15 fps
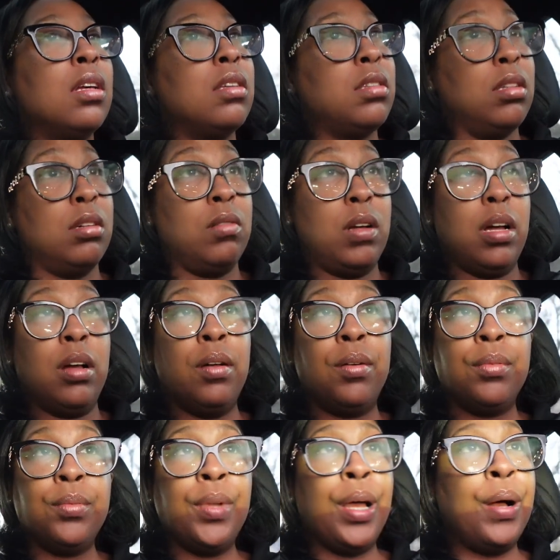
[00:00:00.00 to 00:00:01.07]
So I
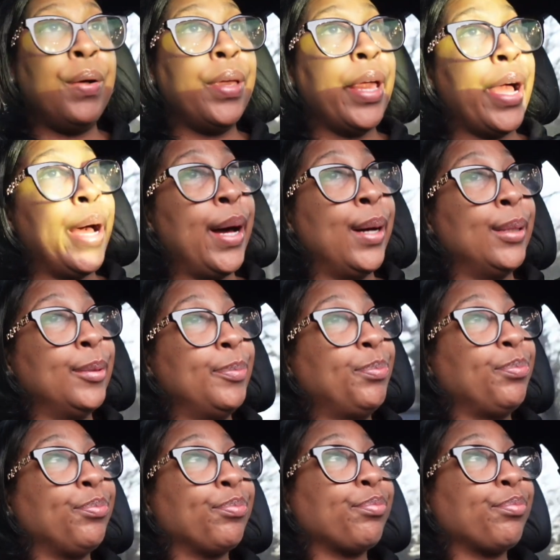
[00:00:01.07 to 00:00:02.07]
don't know, y'all.